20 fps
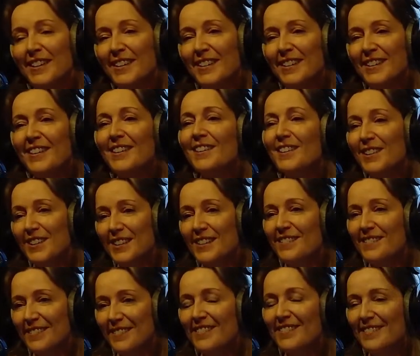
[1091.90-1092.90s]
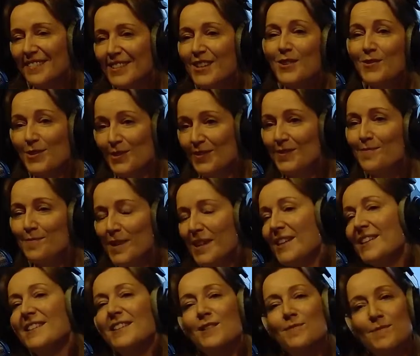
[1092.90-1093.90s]
that I knew
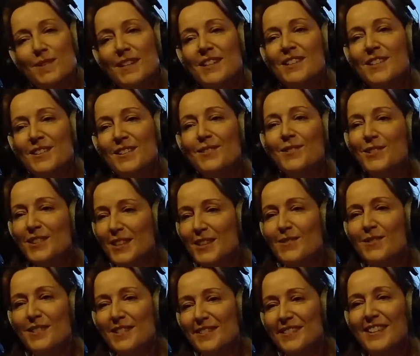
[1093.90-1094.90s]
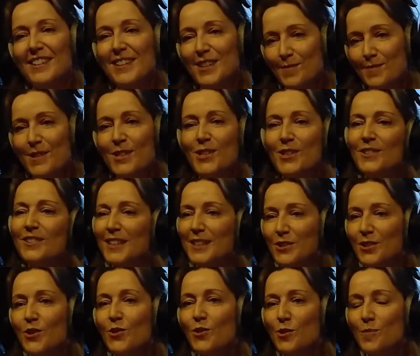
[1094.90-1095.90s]
because I'd been doing what they were, I've been doing their
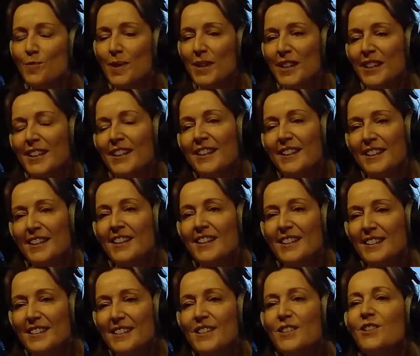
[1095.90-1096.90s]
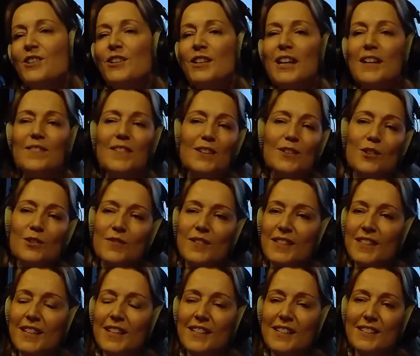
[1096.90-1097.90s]
job. Right. So you could have that
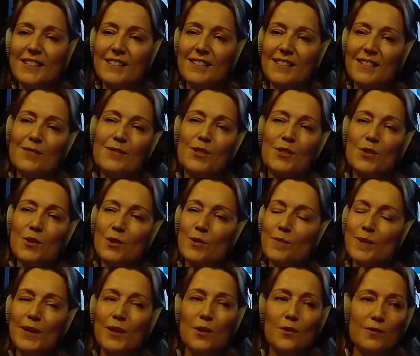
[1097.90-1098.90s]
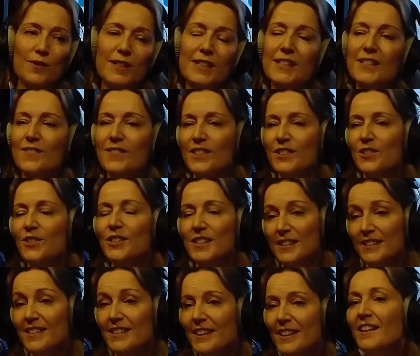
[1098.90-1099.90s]
conversation. So when you talk about conflicts of interest,
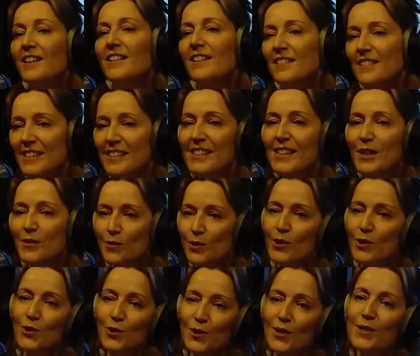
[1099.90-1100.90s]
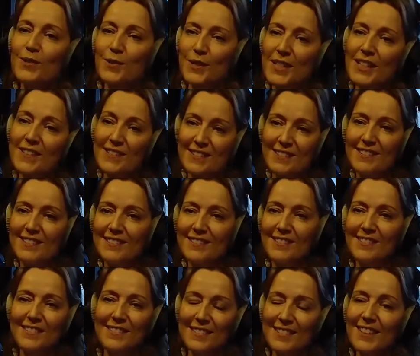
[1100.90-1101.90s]
it's like, I understand what you're trying to achieve because,
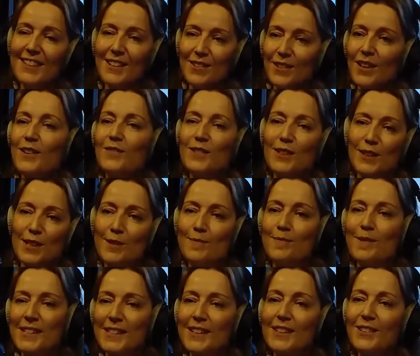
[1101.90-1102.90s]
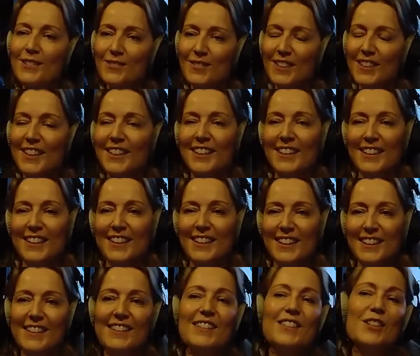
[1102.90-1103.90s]
I've done that myself. Yeah.
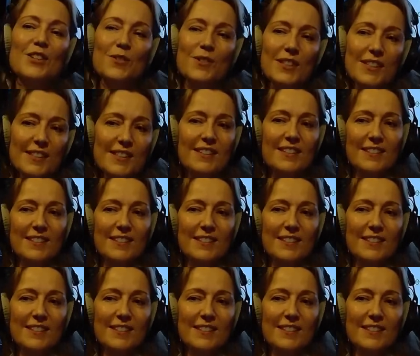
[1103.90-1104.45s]
So it's